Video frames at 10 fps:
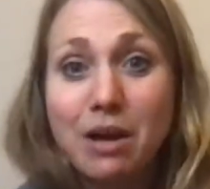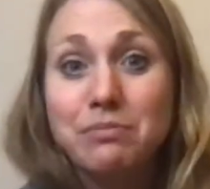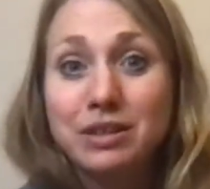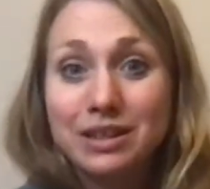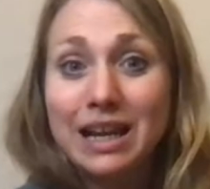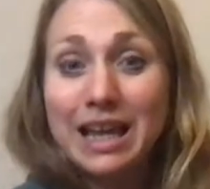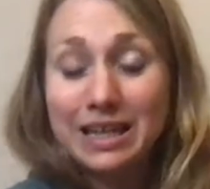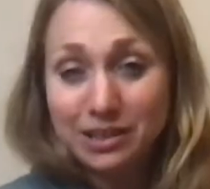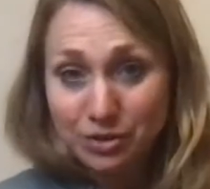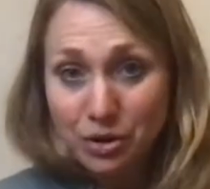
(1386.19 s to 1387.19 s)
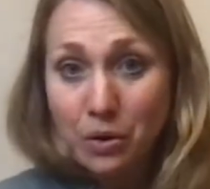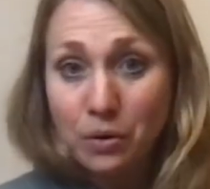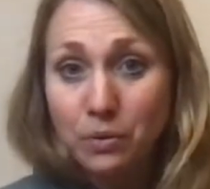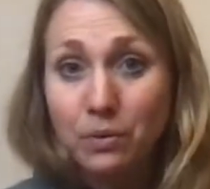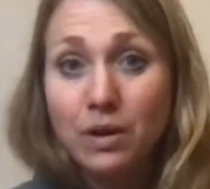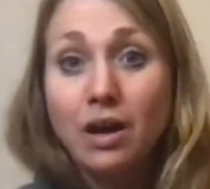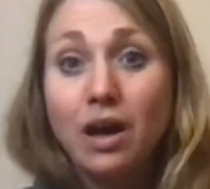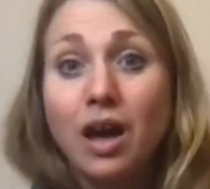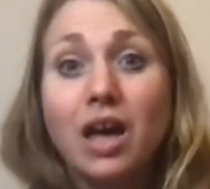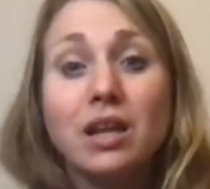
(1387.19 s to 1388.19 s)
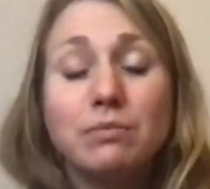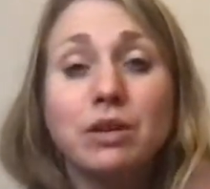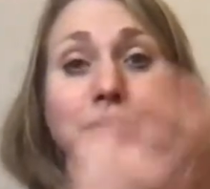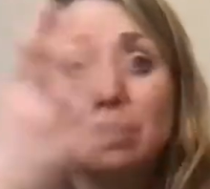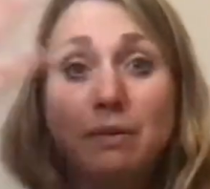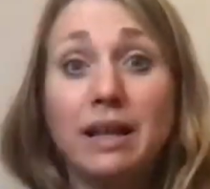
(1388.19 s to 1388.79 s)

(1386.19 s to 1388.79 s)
I'm gonna let it go, and I'm going to